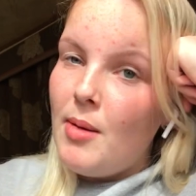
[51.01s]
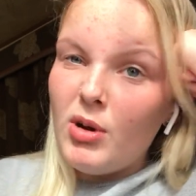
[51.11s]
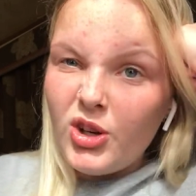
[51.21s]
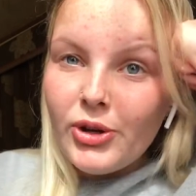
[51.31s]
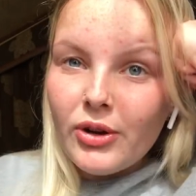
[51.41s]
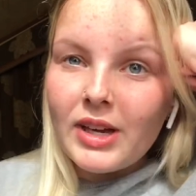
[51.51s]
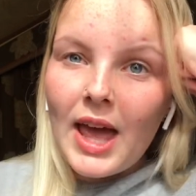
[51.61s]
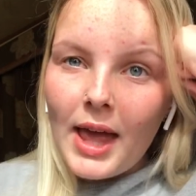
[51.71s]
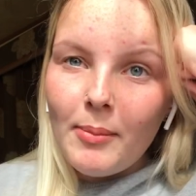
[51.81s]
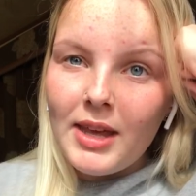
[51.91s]
My dog
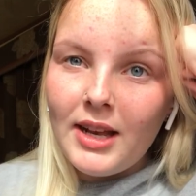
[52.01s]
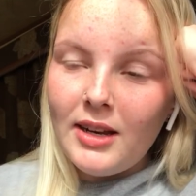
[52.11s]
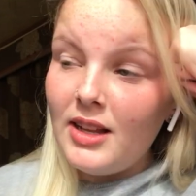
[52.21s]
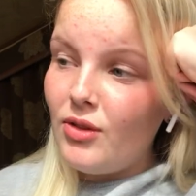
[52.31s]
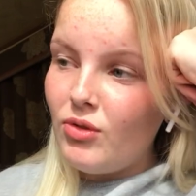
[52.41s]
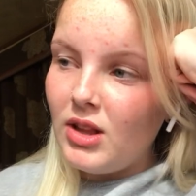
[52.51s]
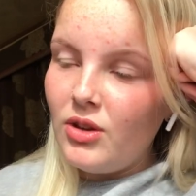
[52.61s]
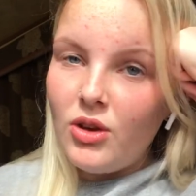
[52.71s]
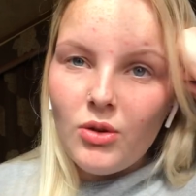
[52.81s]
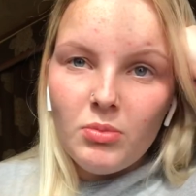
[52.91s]
came in. He's really
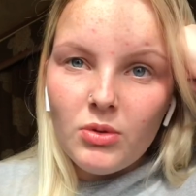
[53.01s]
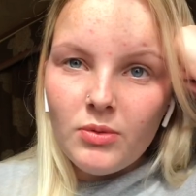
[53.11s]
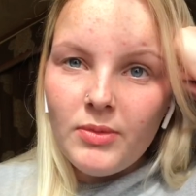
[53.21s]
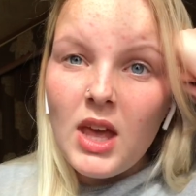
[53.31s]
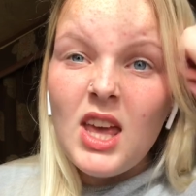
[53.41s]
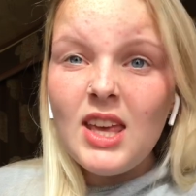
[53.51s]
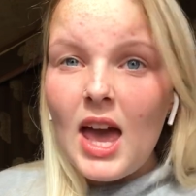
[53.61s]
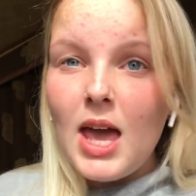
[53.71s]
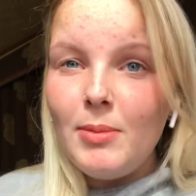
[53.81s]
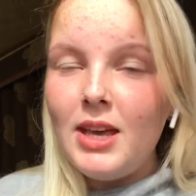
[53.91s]
cute, but he
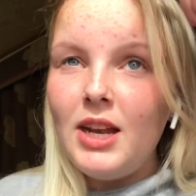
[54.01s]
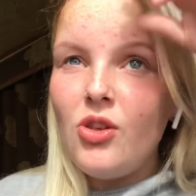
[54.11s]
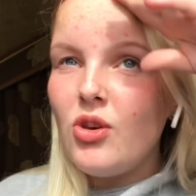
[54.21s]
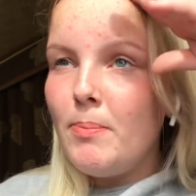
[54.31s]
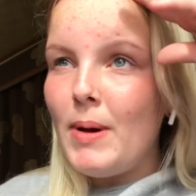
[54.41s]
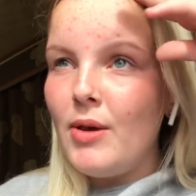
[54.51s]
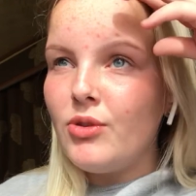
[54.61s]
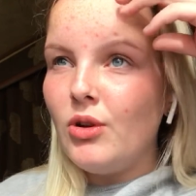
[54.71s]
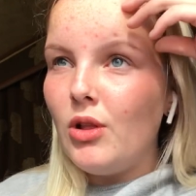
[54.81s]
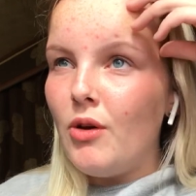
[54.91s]
came in and started
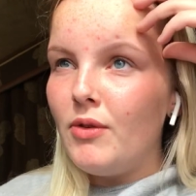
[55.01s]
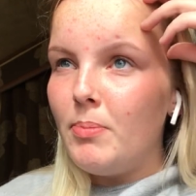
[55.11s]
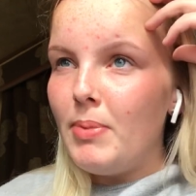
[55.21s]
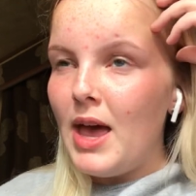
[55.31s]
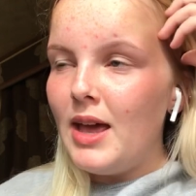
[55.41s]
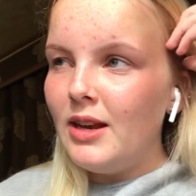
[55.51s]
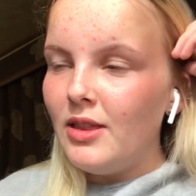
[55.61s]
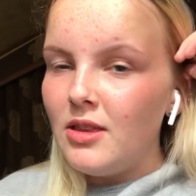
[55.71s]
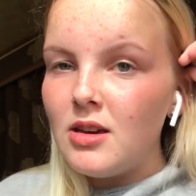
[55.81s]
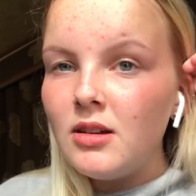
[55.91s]
bouncing all over the bed
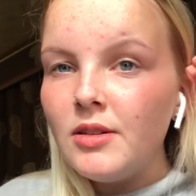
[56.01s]
and